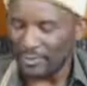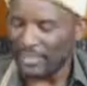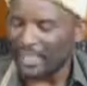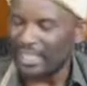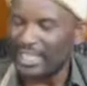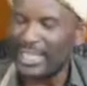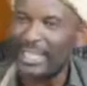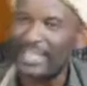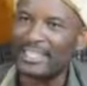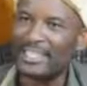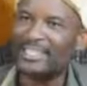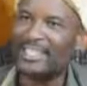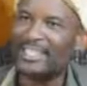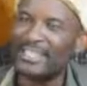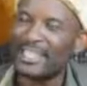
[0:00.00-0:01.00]

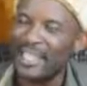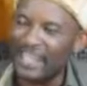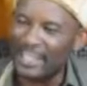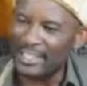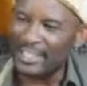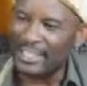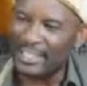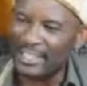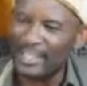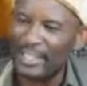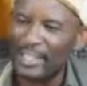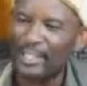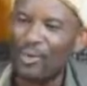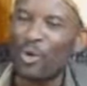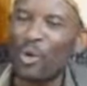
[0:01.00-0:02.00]
land and
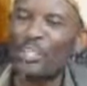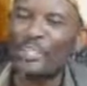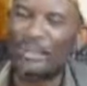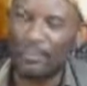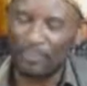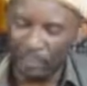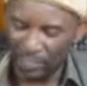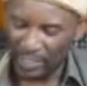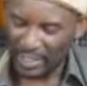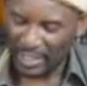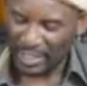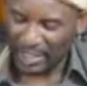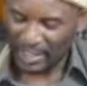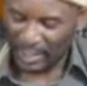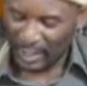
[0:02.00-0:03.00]
the water.
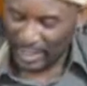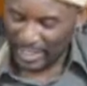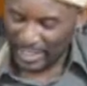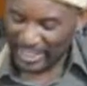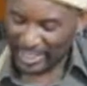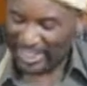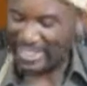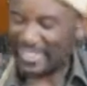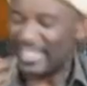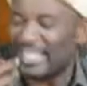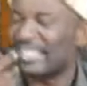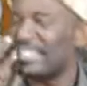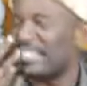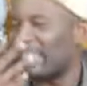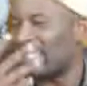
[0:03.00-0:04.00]

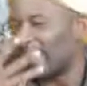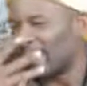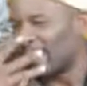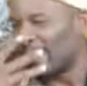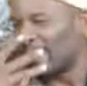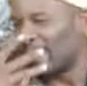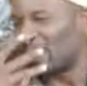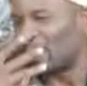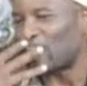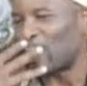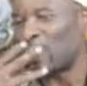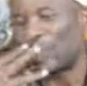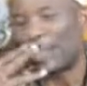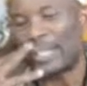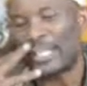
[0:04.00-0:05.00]
Strangely, to
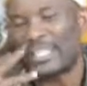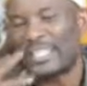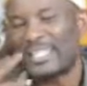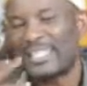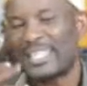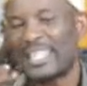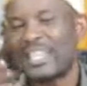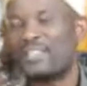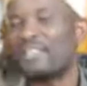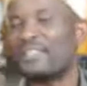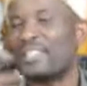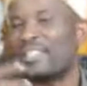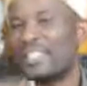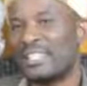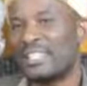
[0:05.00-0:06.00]
show that
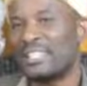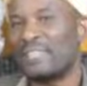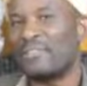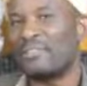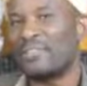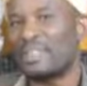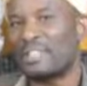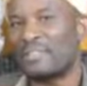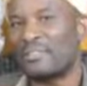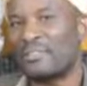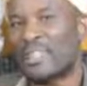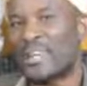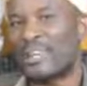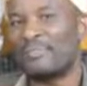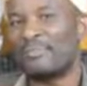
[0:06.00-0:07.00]
everything is the fullness of
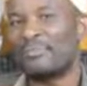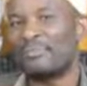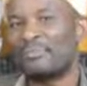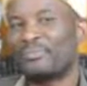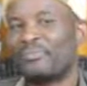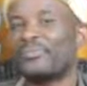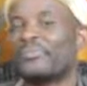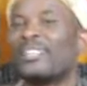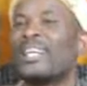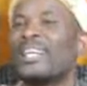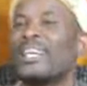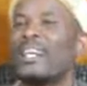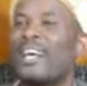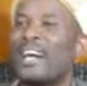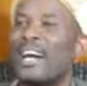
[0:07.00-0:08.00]
time,
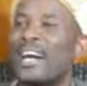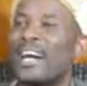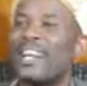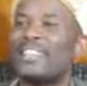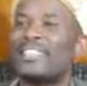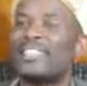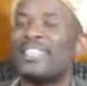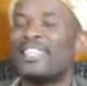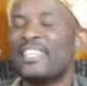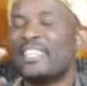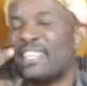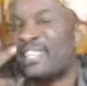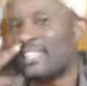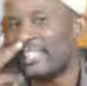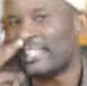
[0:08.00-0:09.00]
I stay
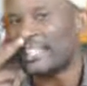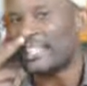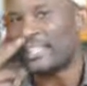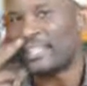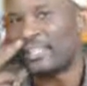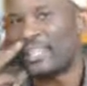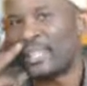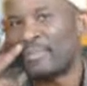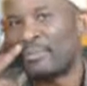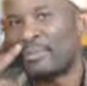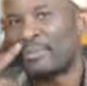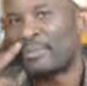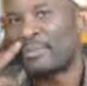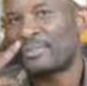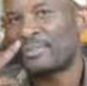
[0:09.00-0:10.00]
here in the Eastern Cape,
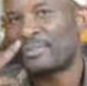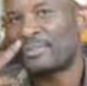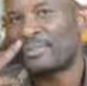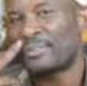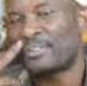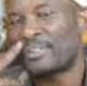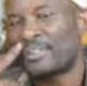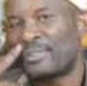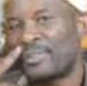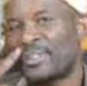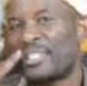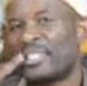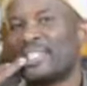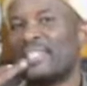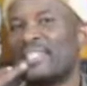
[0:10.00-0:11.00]
which
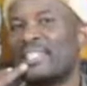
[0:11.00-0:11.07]
is